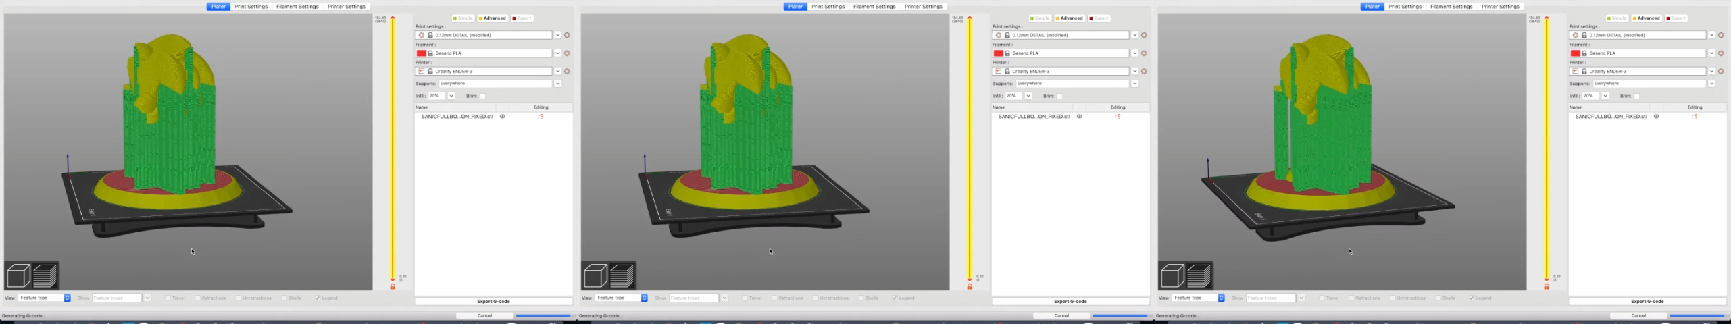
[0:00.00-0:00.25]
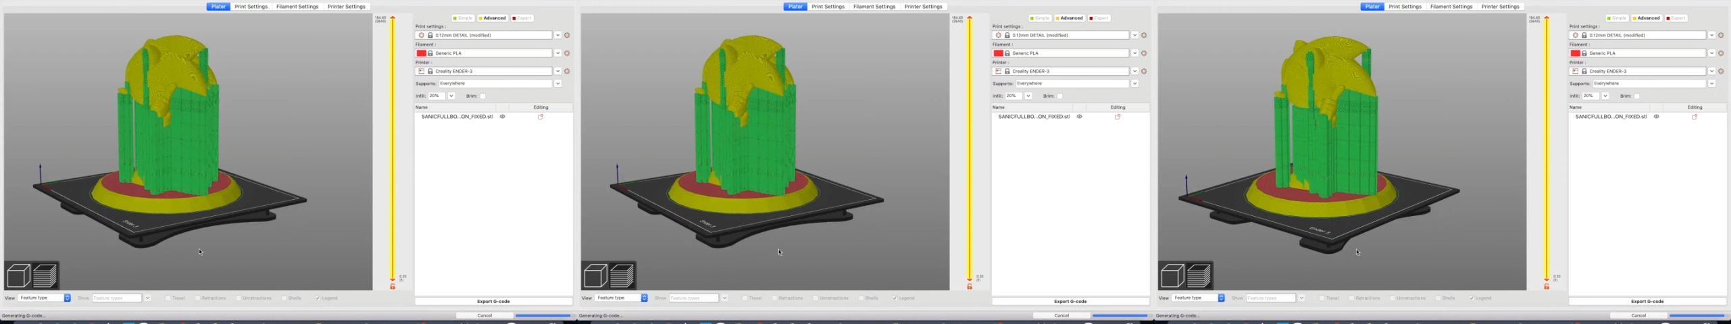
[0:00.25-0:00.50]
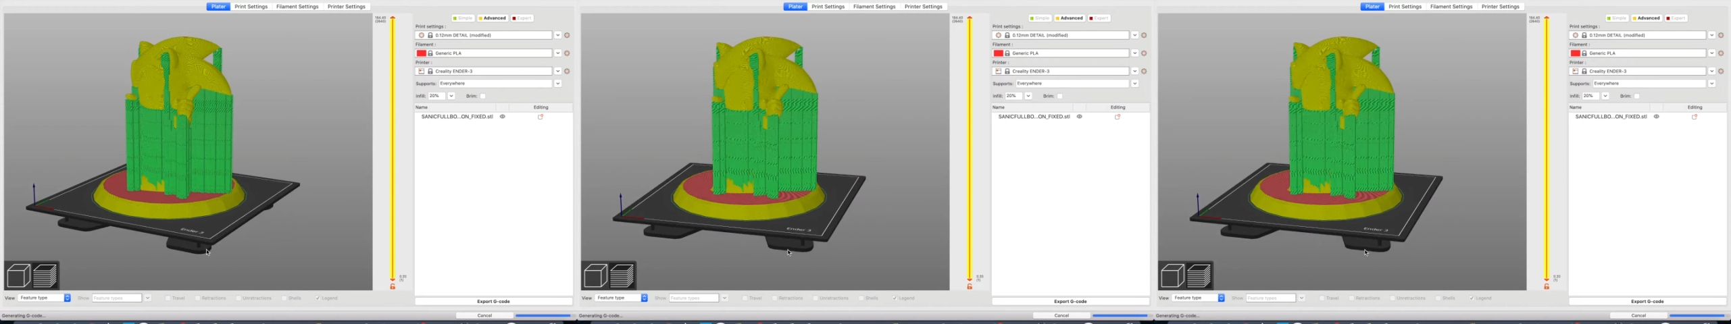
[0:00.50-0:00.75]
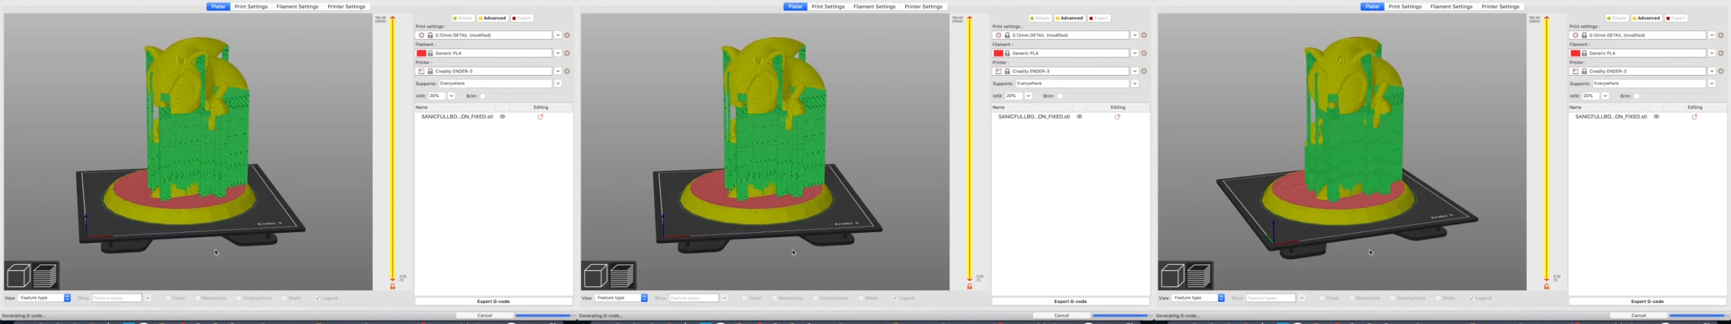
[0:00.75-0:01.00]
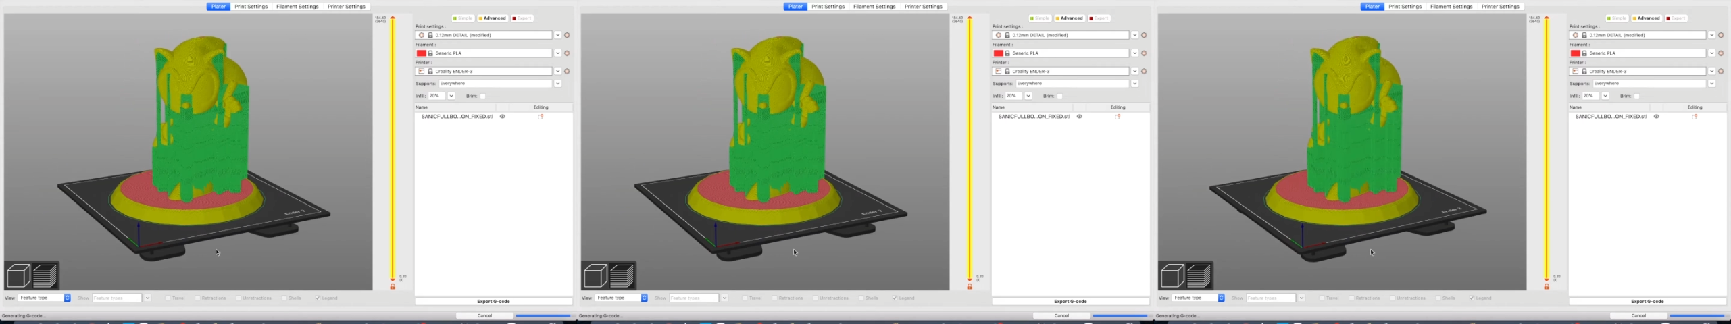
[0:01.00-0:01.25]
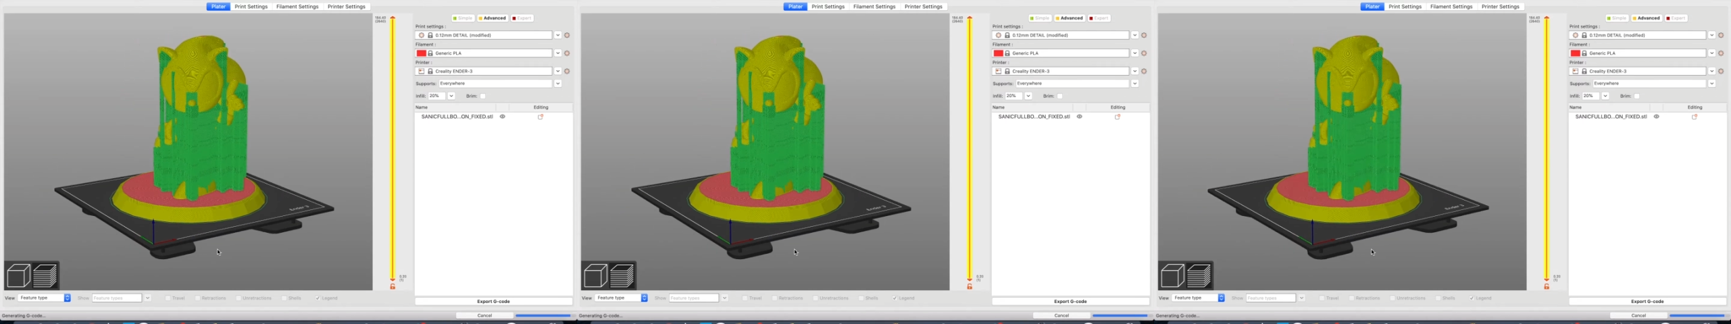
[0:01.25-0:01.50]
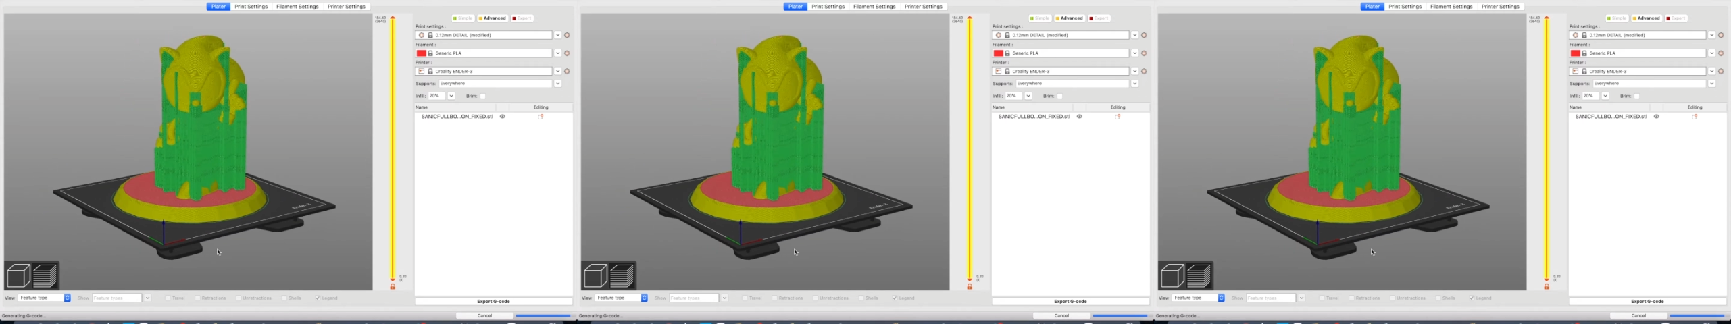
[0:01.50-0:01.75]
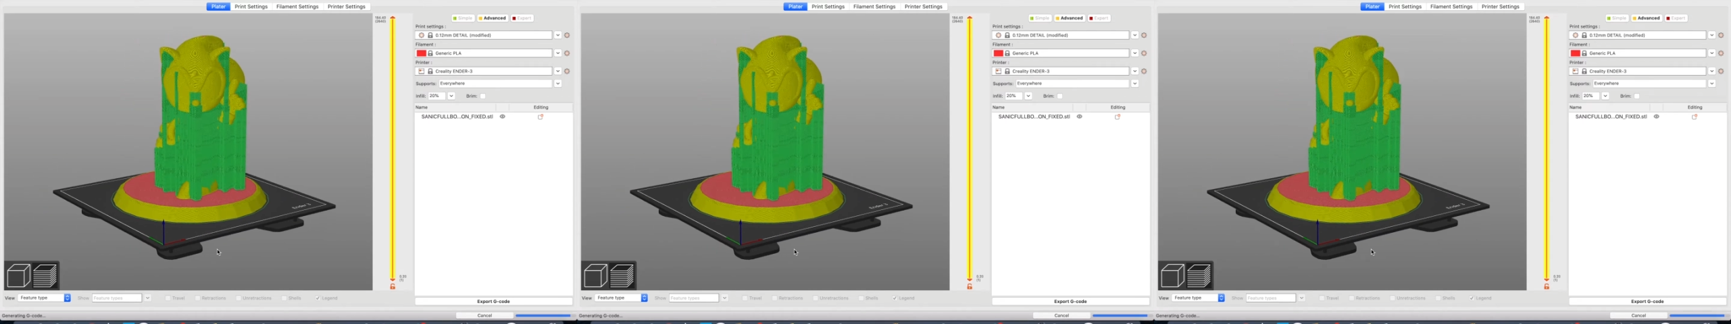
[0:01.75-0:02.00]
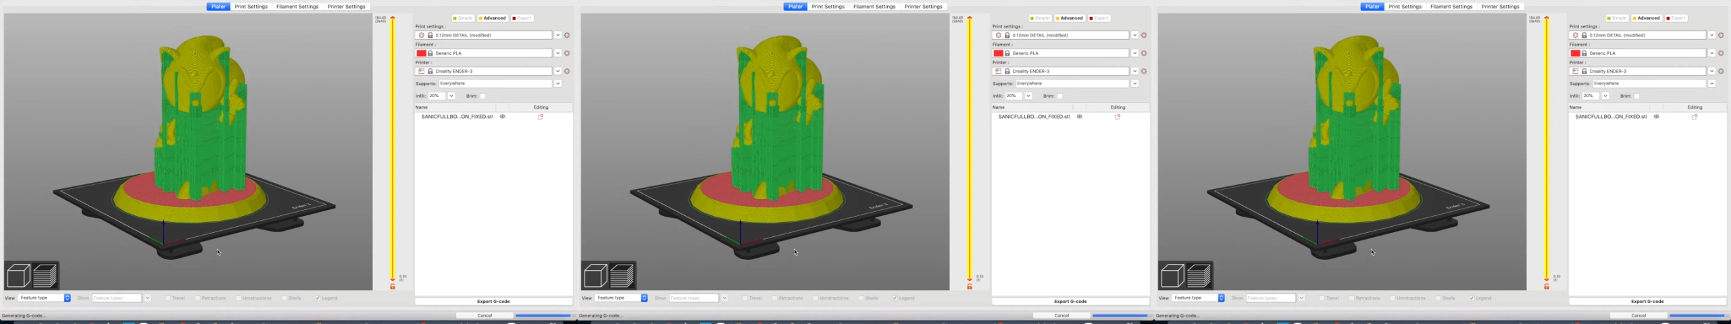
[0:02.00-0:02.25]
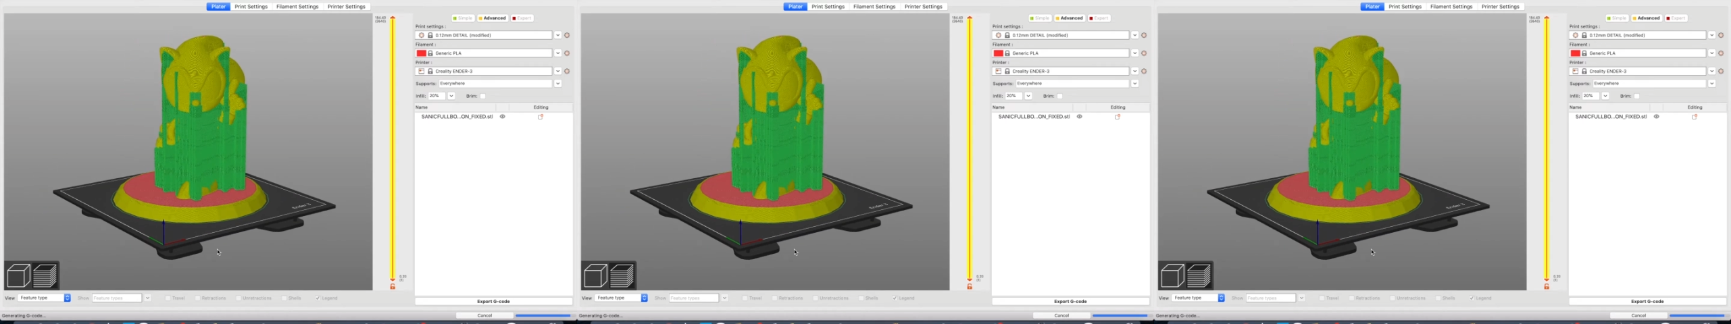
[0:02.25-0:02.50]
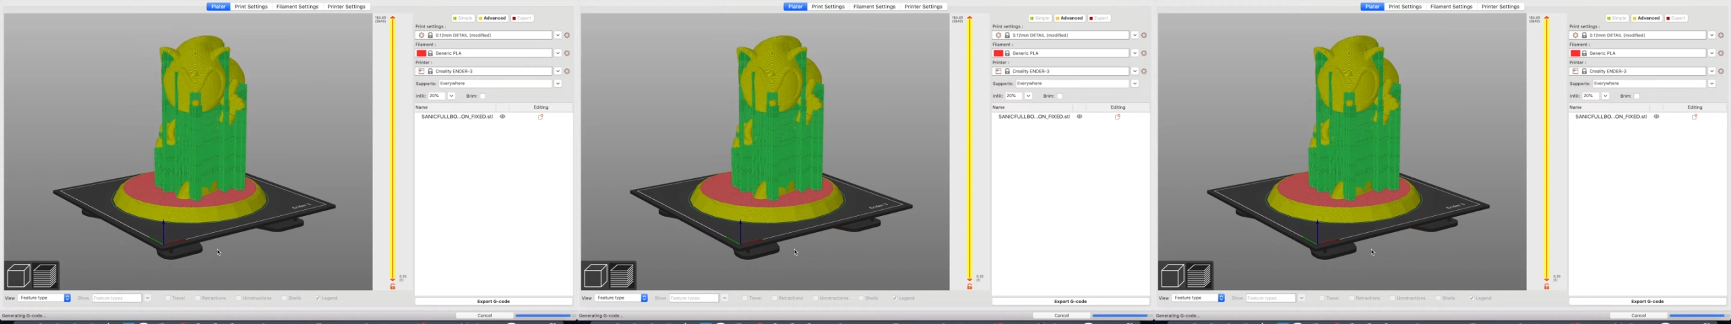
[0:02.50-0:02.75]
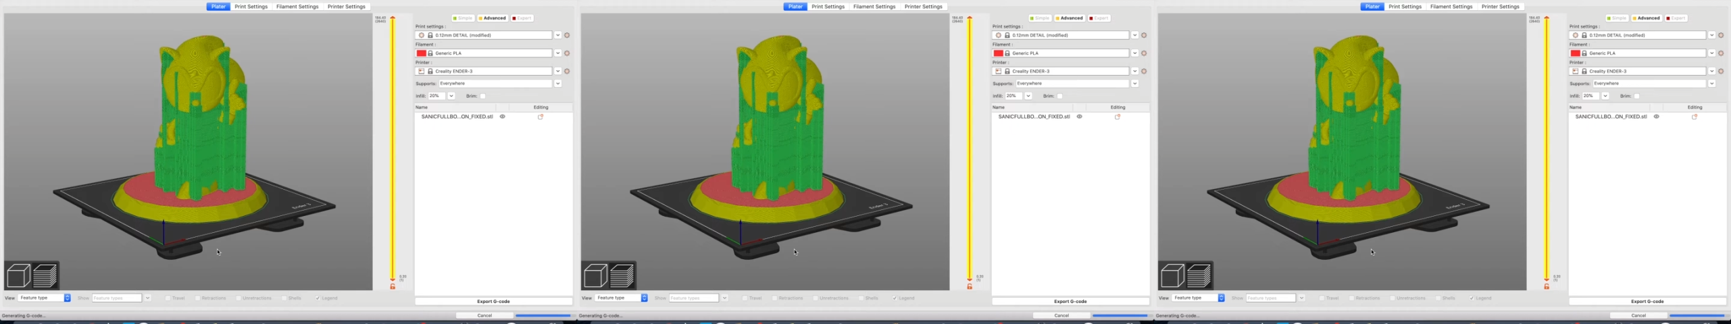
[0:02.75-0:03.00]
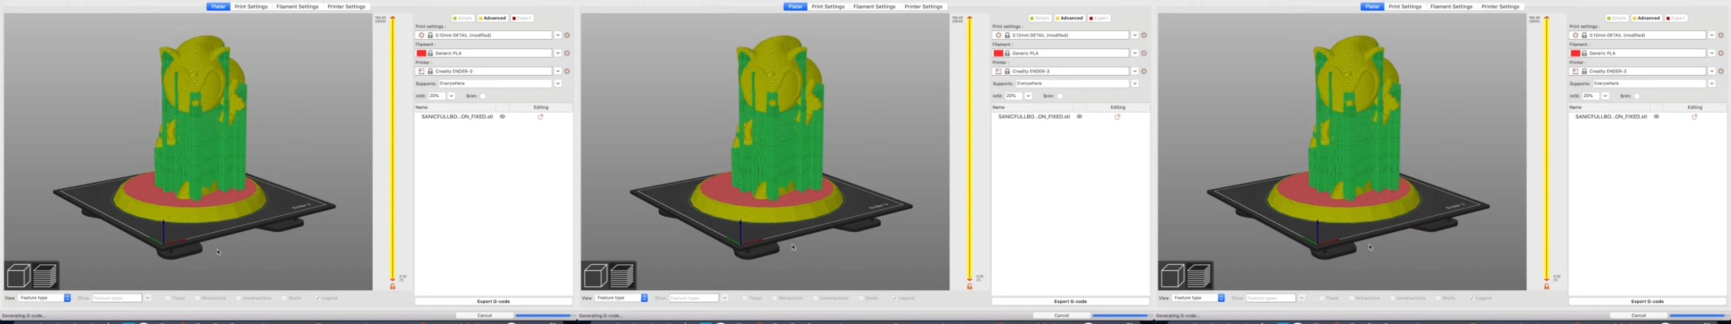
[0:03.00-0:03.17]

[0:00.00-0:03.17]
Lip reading: [unreadable: no face in view]